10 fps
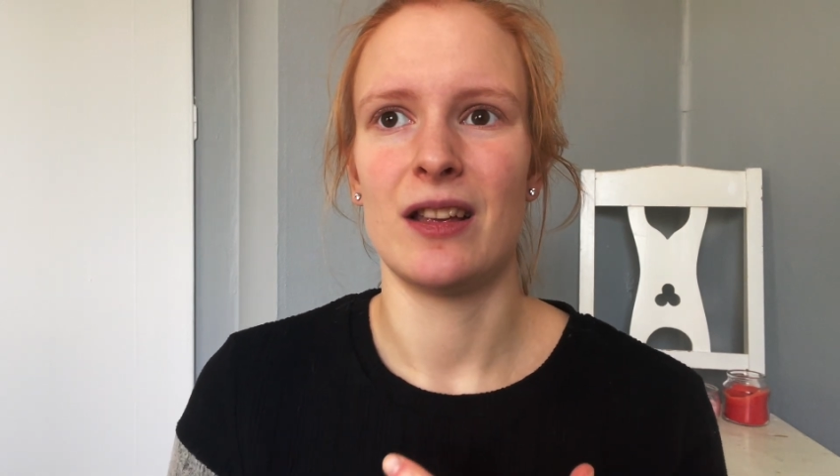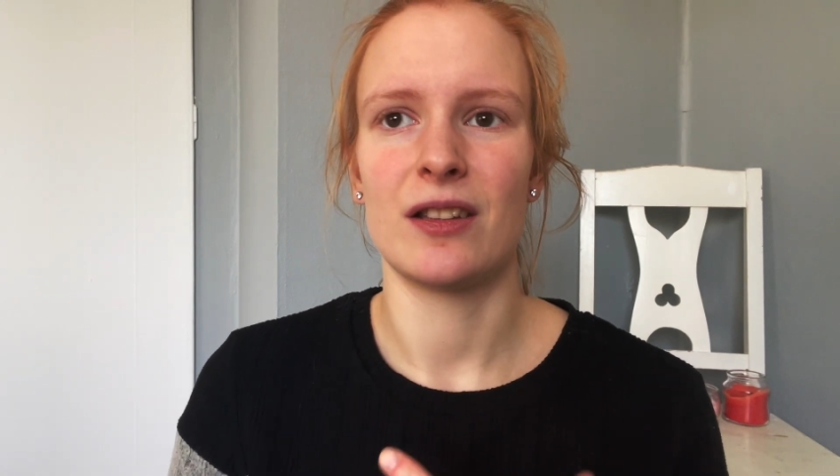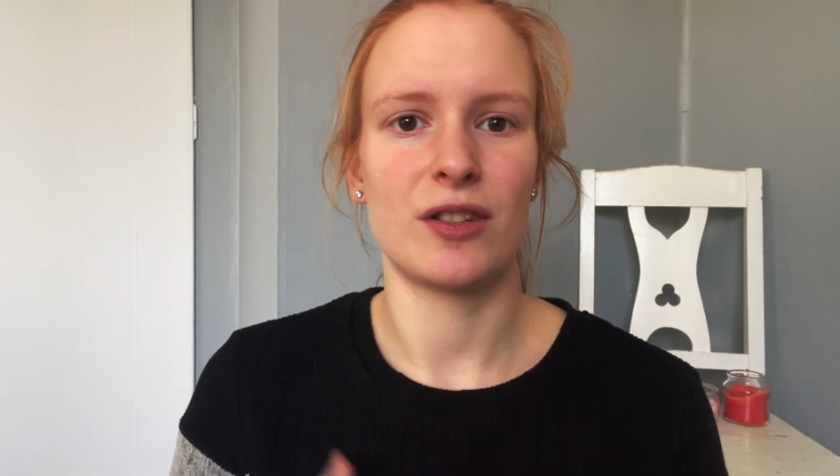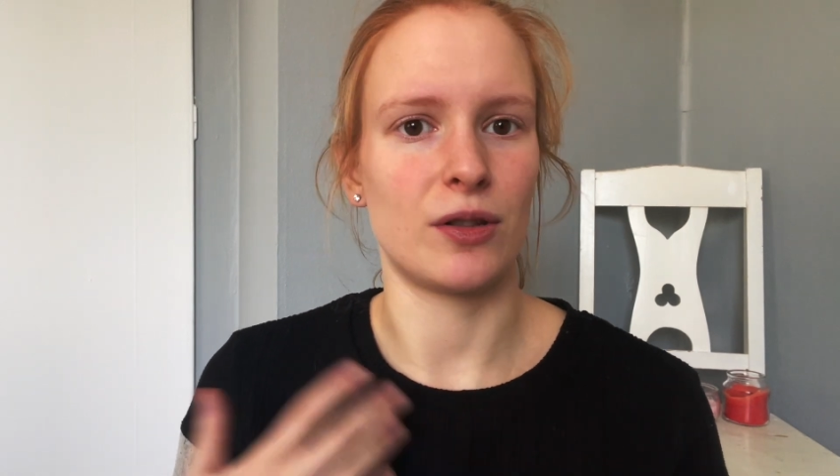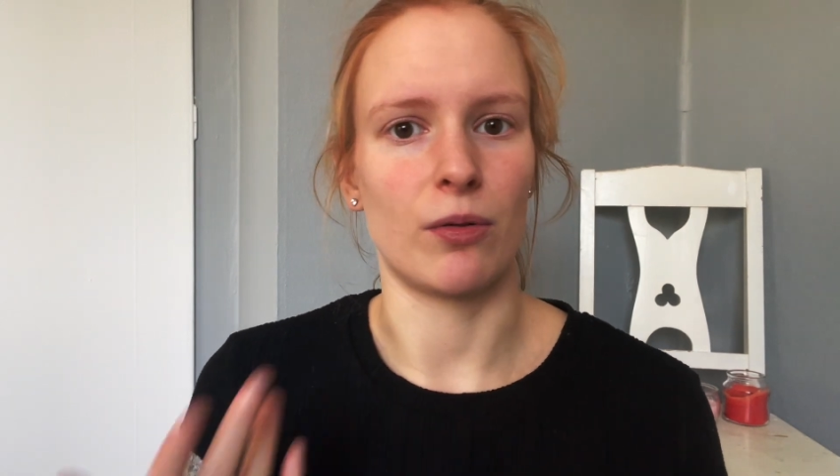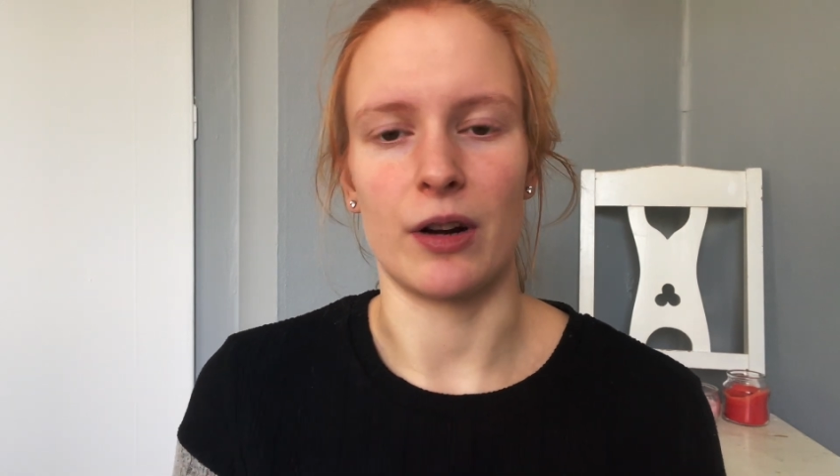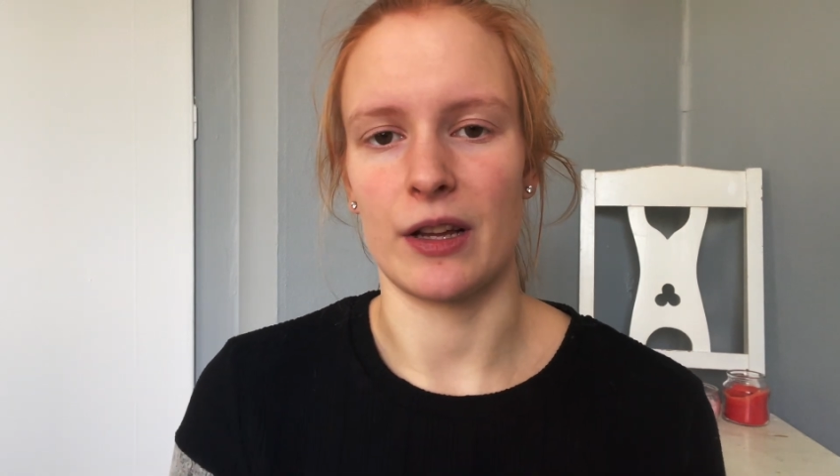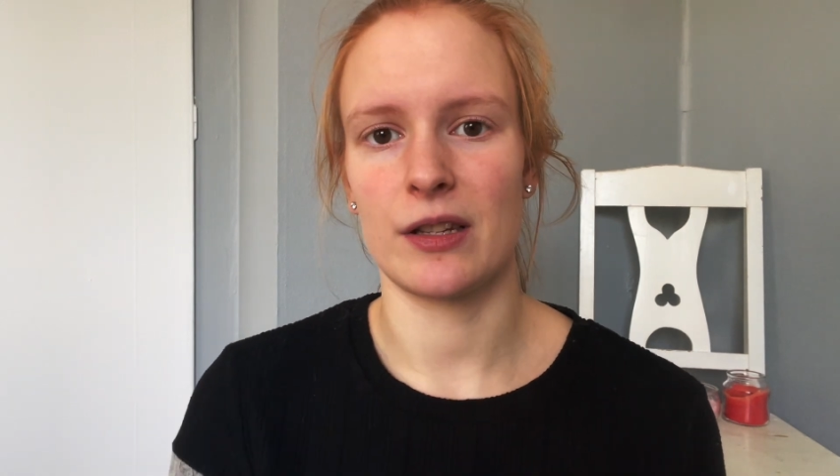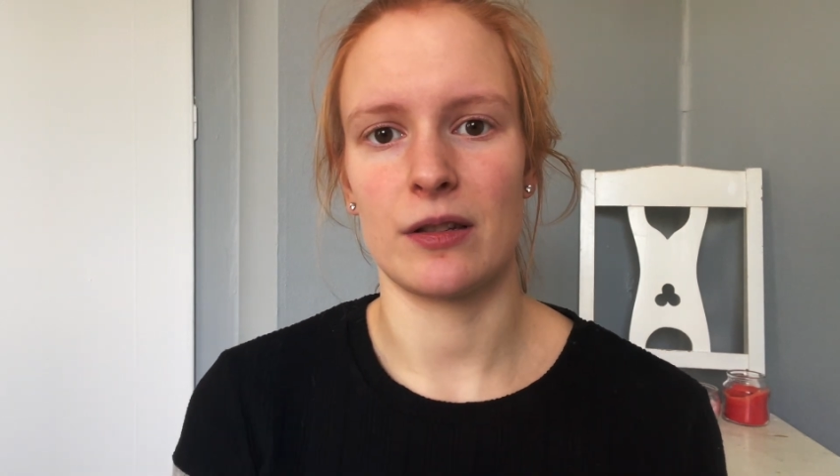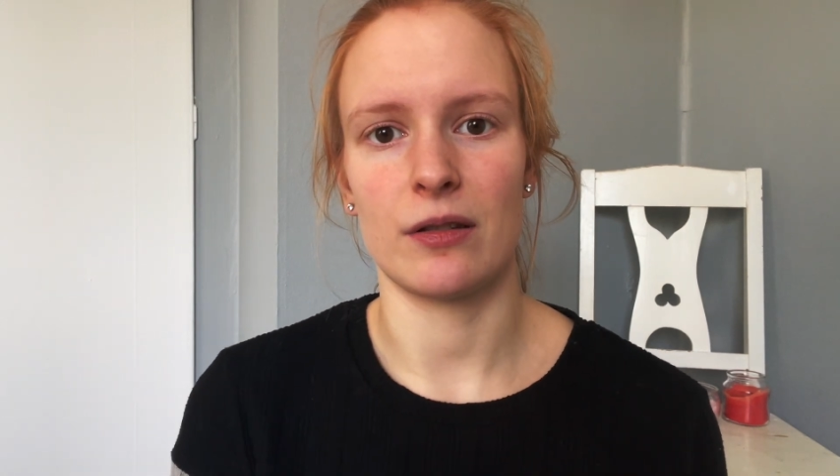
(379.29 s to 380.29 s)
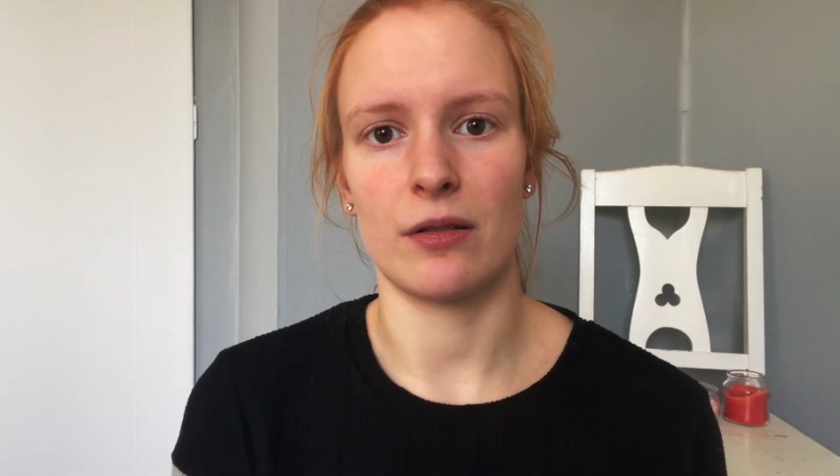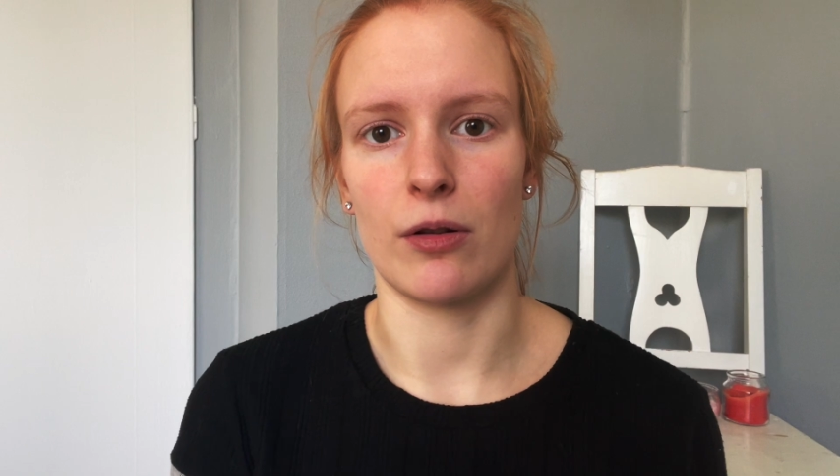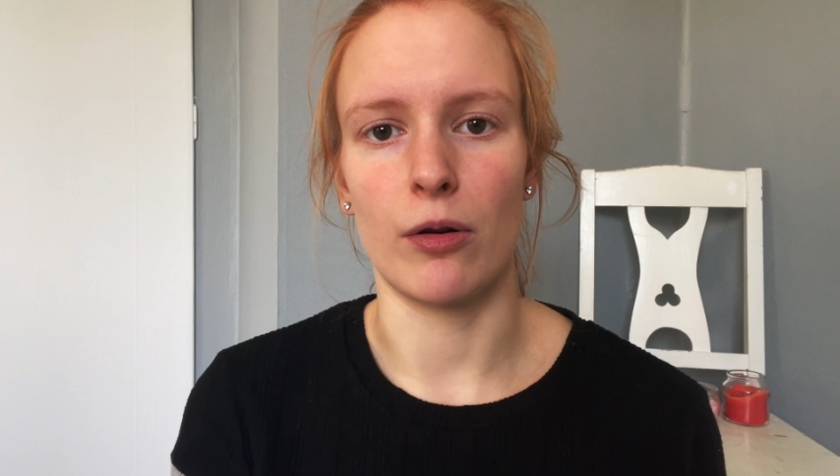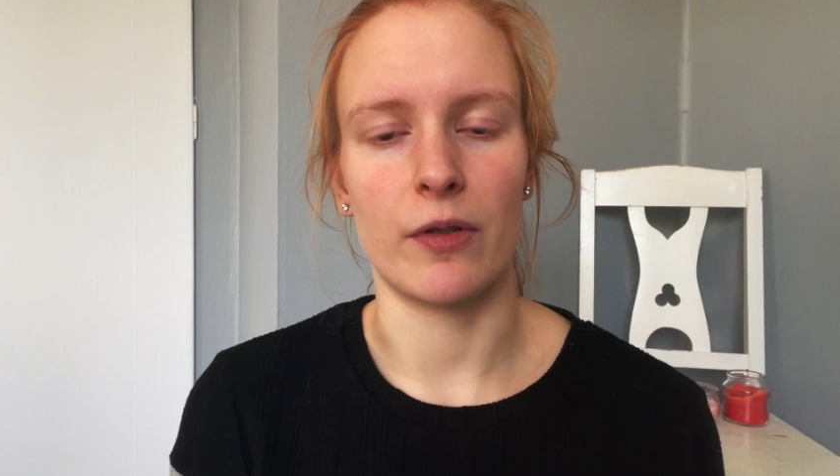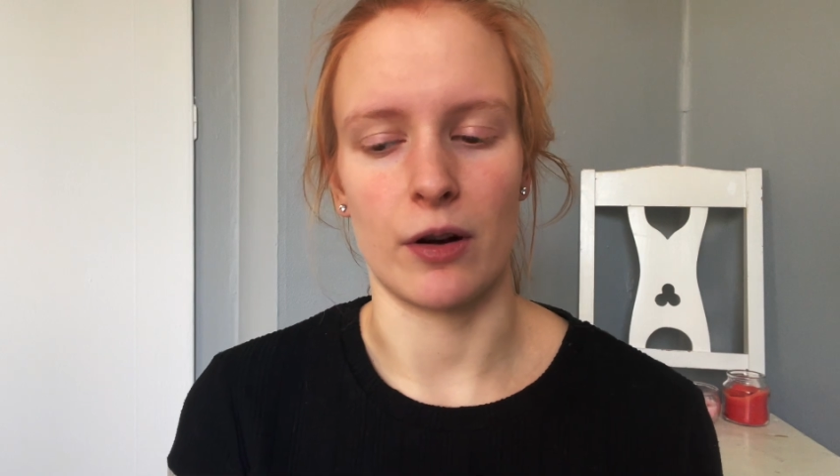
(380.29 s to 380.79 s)
stories
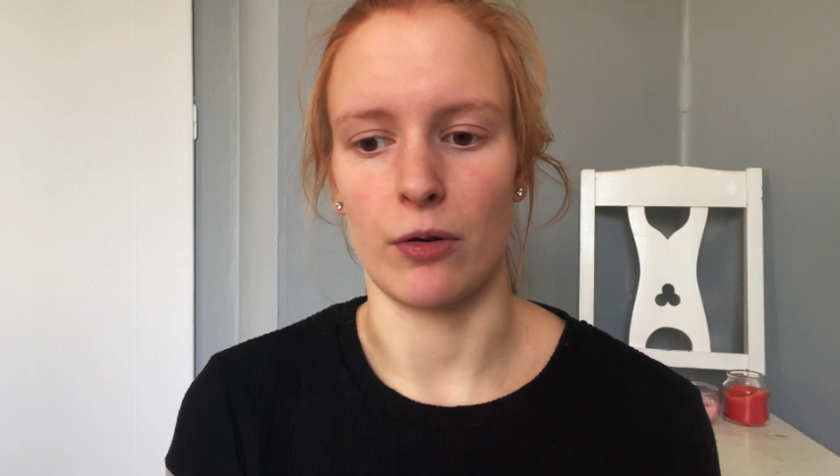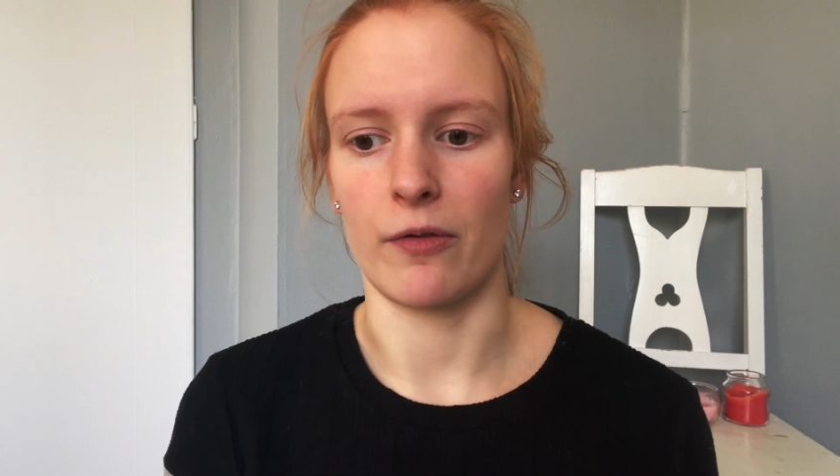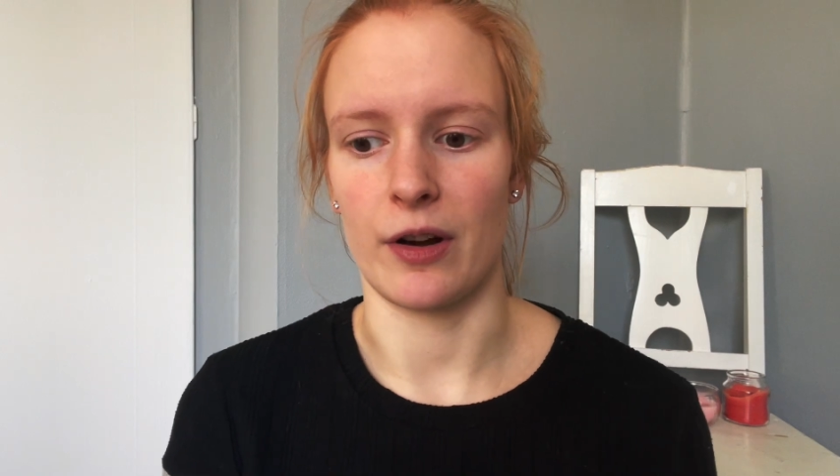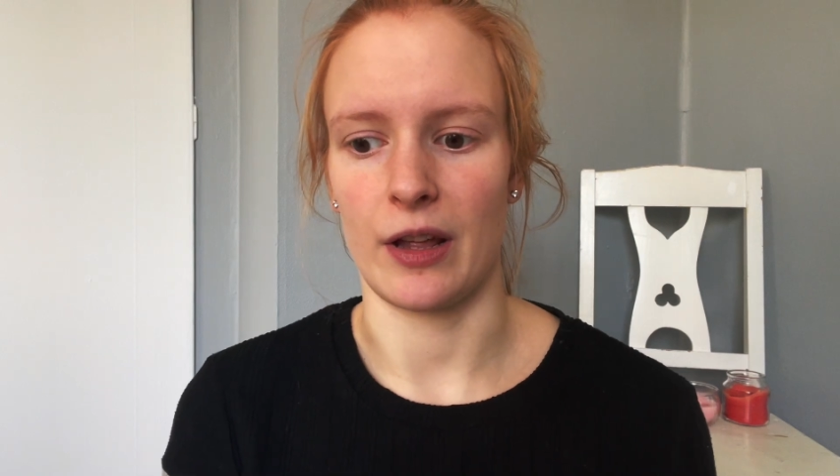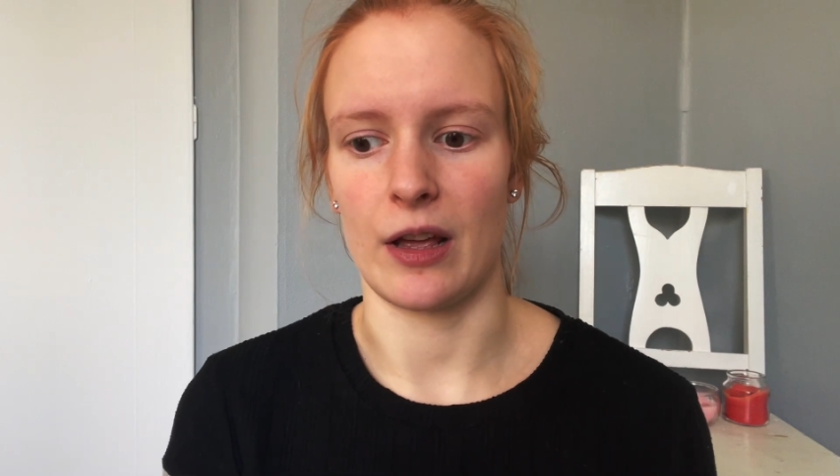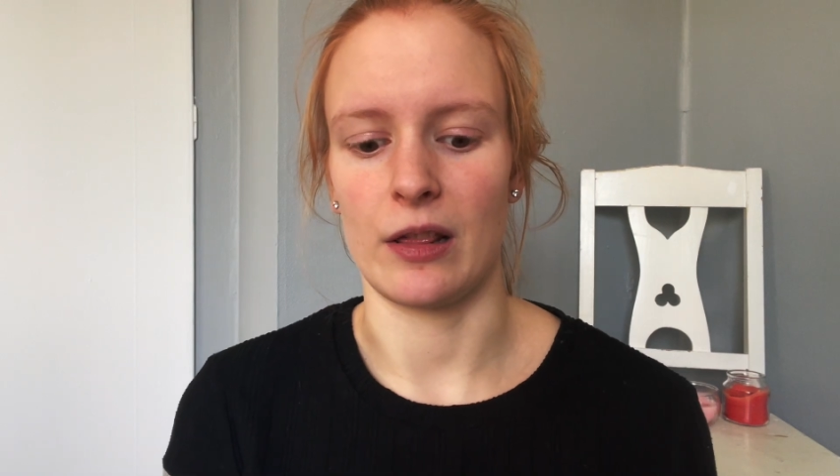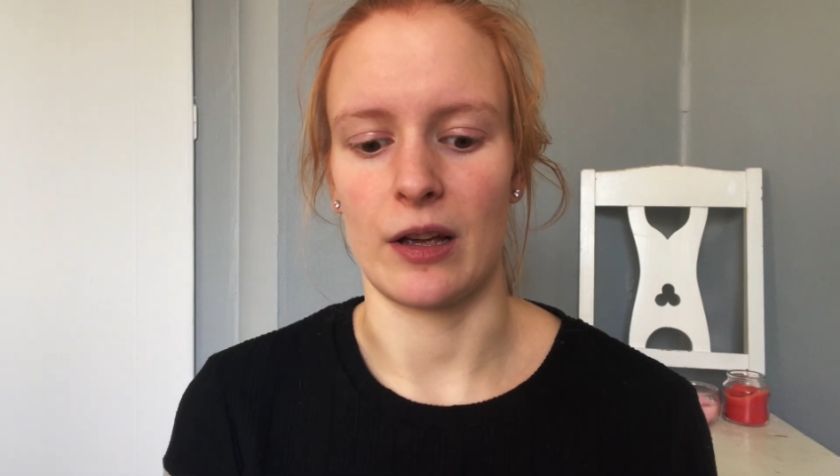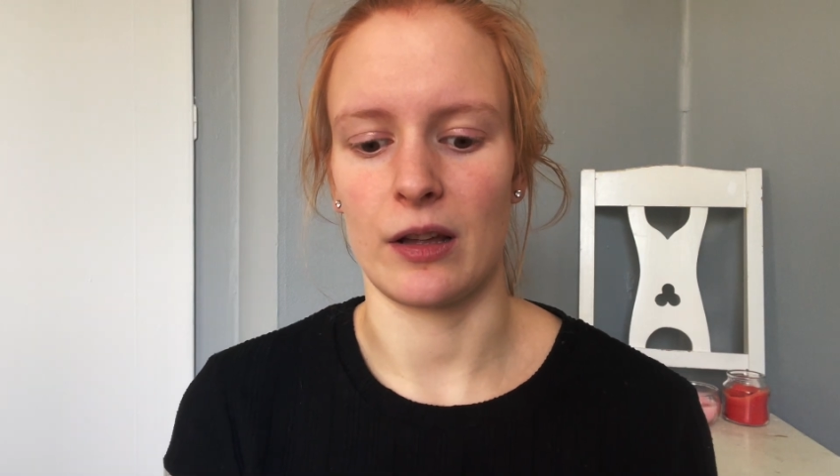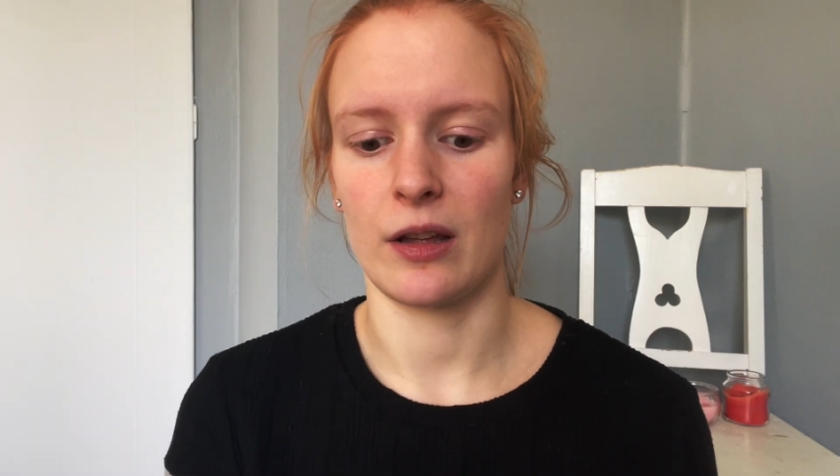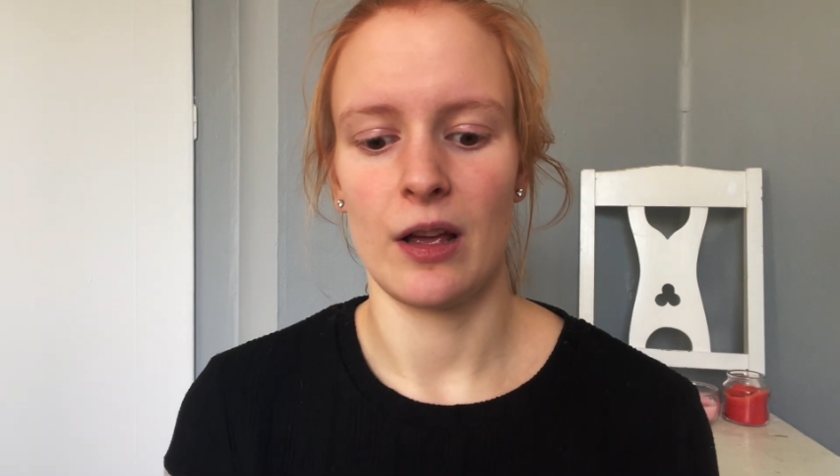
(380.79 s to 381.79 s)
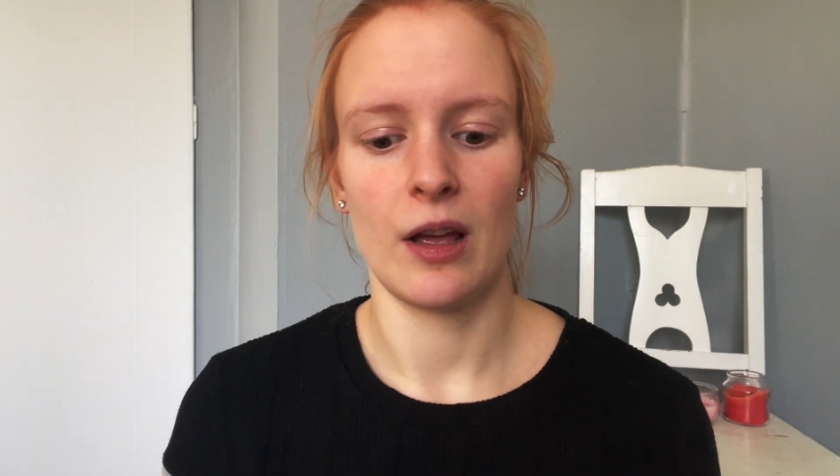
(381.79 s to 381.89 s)
over and over again, like,